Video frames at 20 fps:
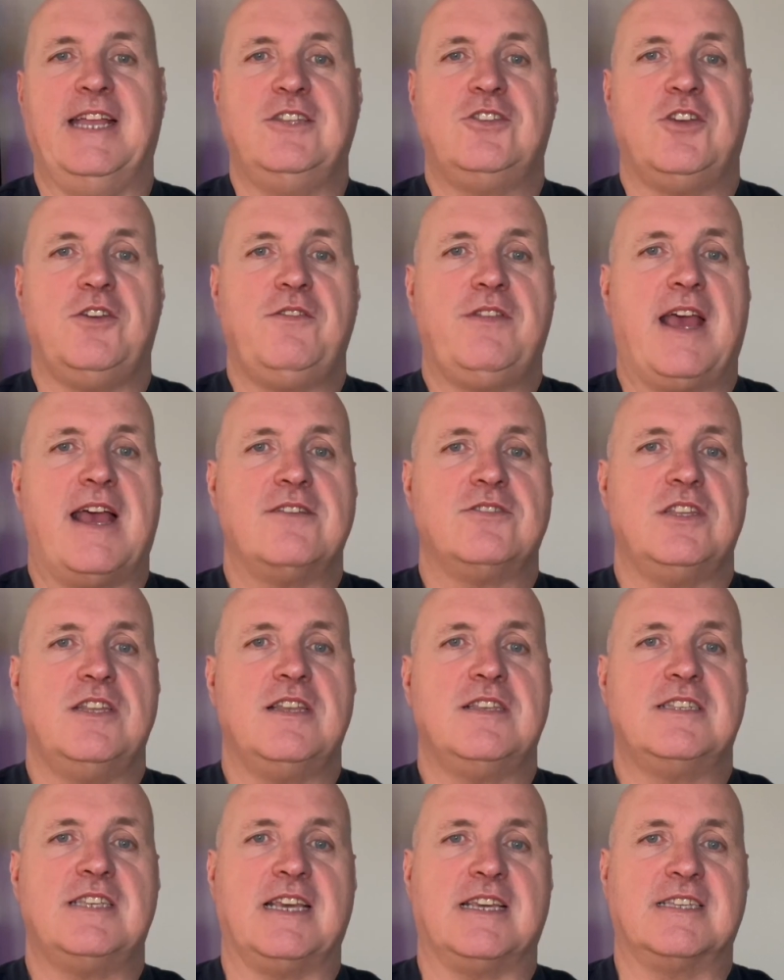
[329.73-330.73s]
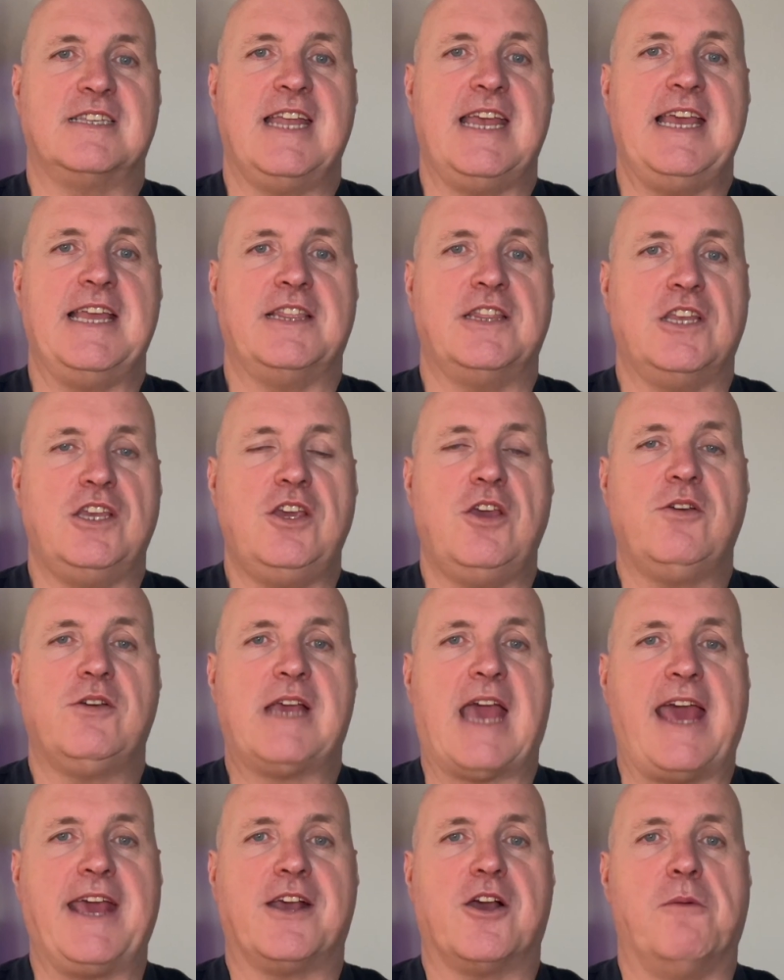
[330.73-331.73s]
2016, the
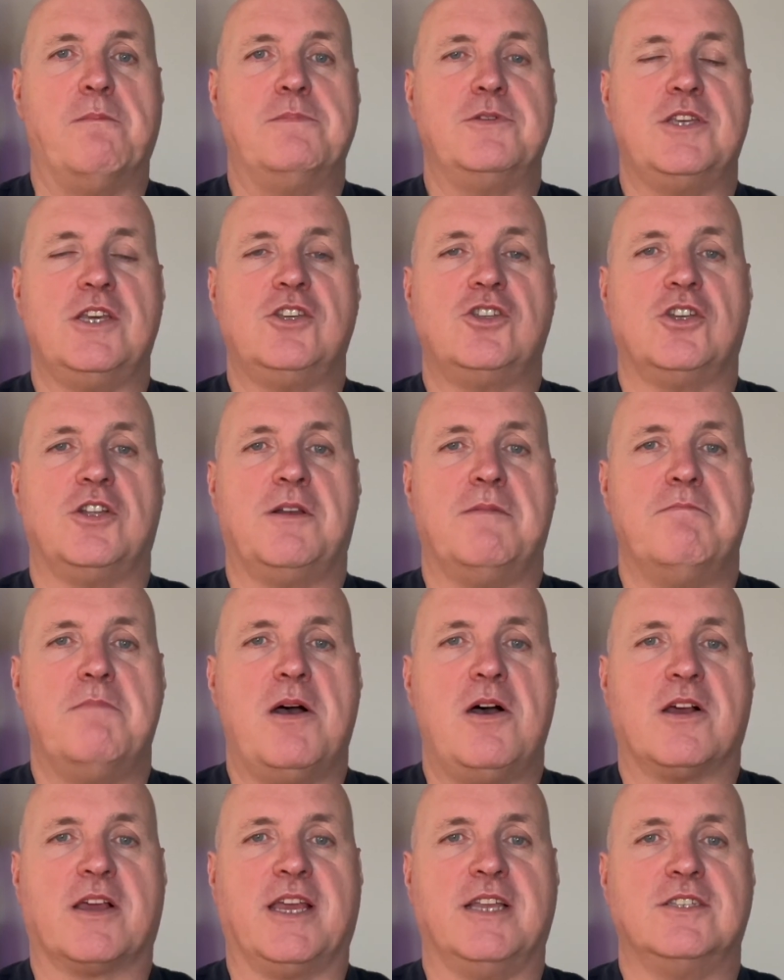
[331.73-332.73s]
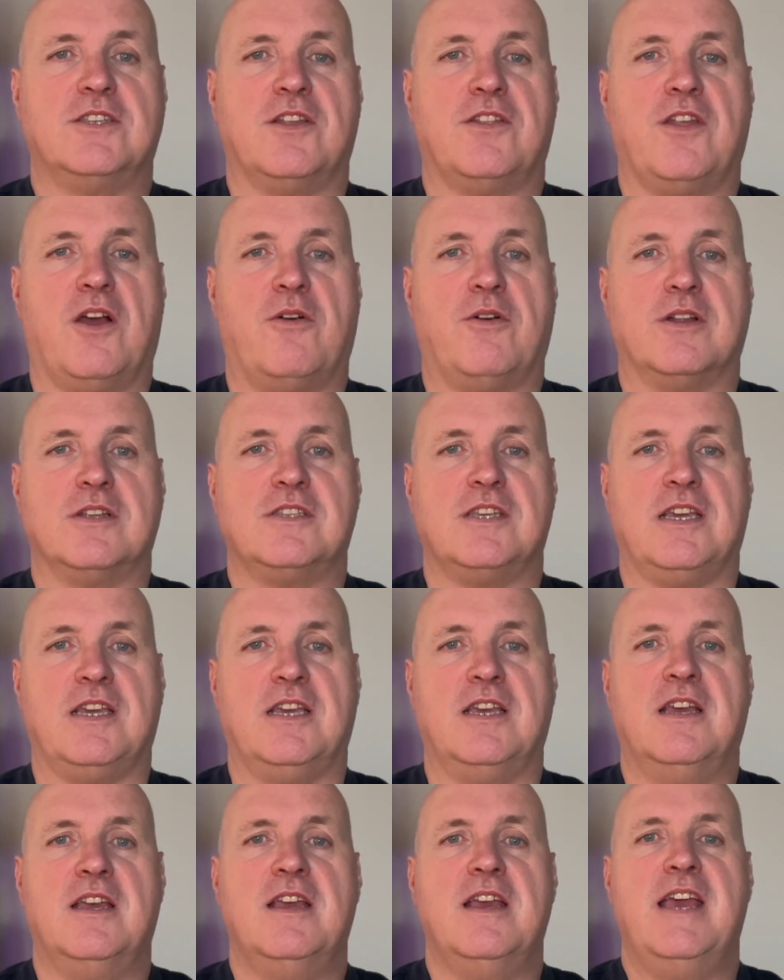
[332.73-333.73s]
UK Competition and Markets
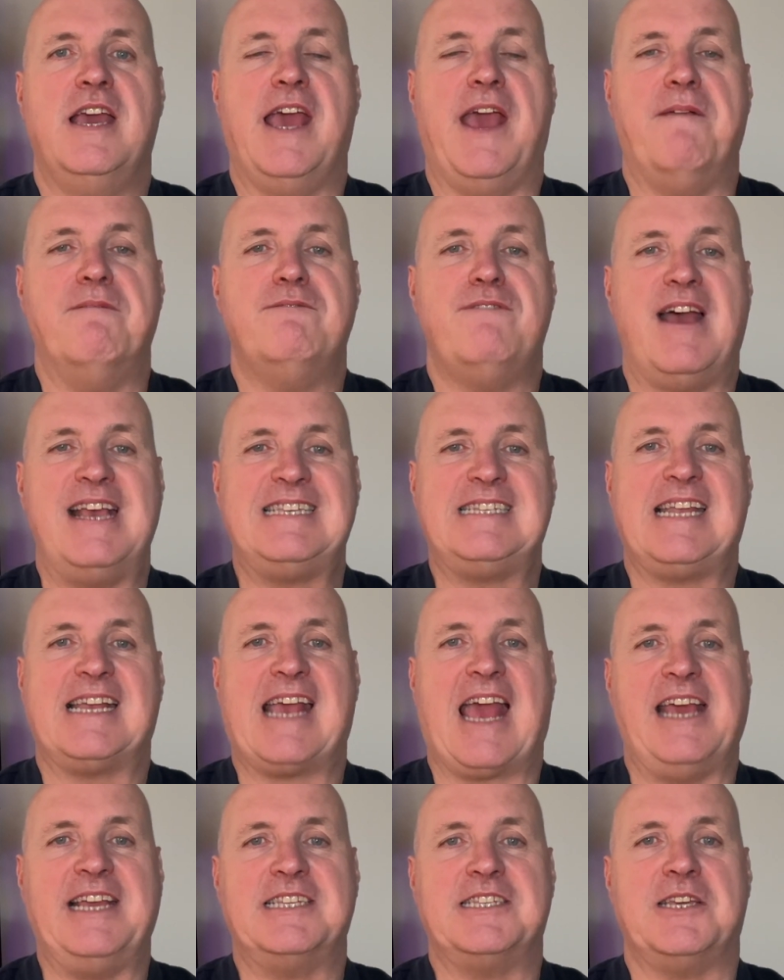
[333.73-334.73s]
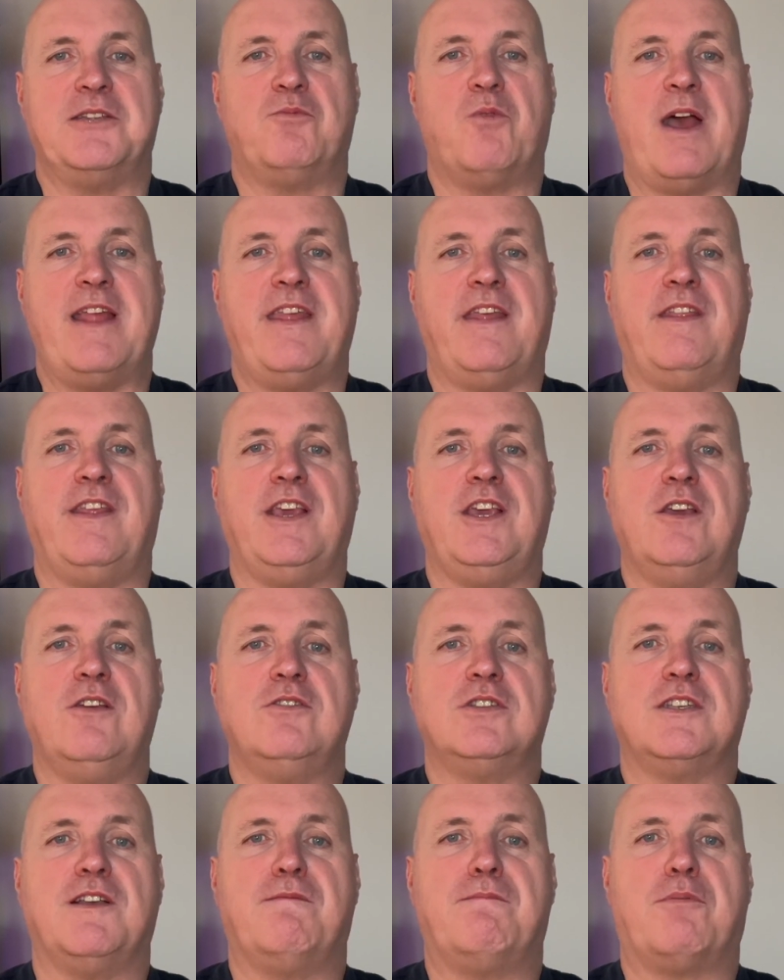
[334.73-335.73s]
Authority investigated whether the
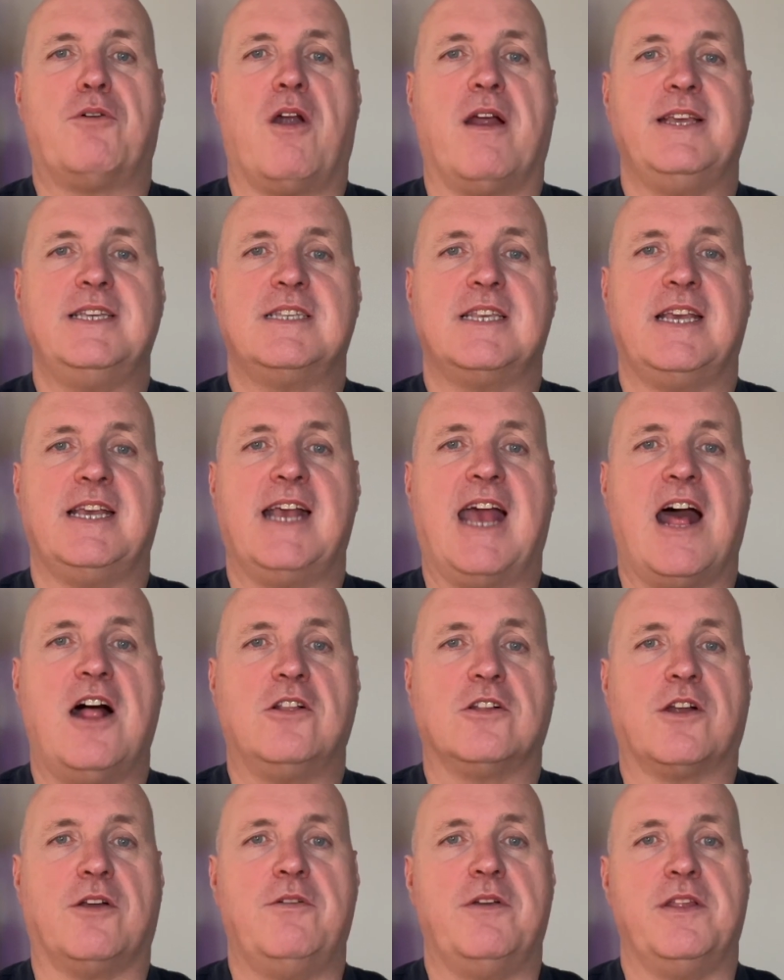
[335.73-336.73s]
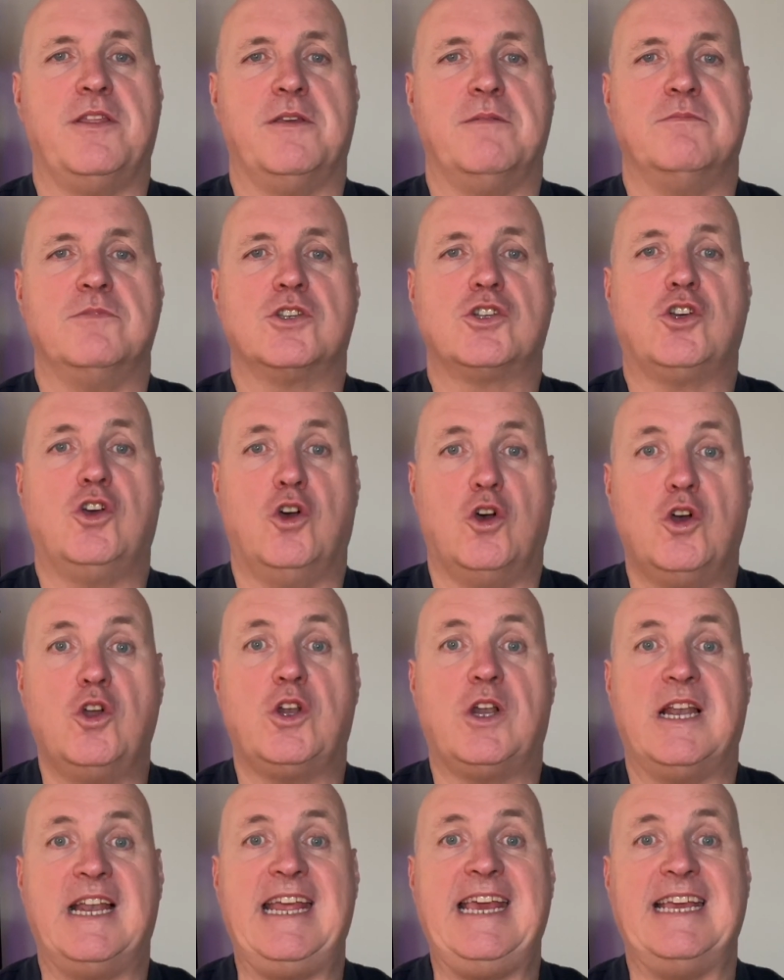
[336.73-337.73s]
use of pricing algorithms
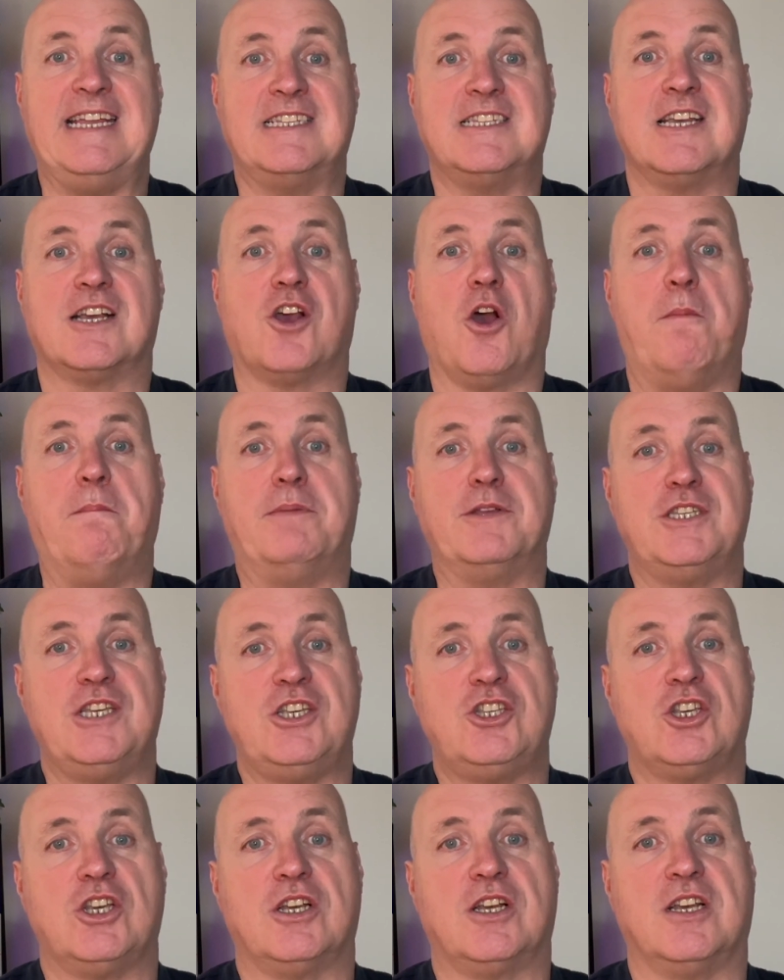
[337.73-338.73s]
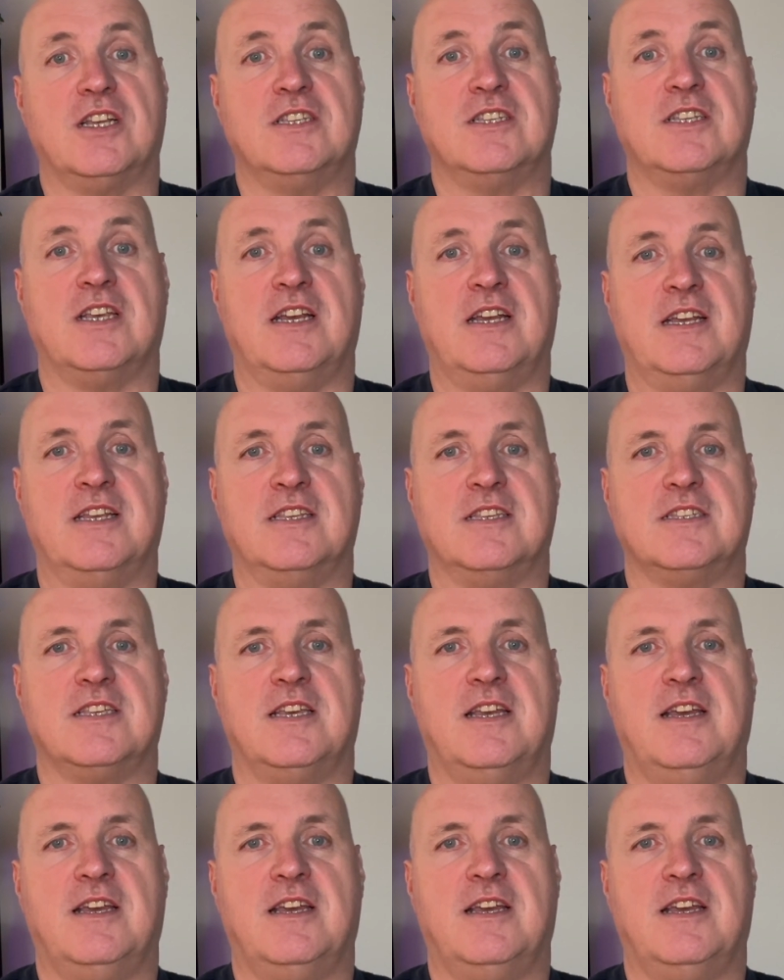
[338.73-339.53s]
could lead to competition concerns.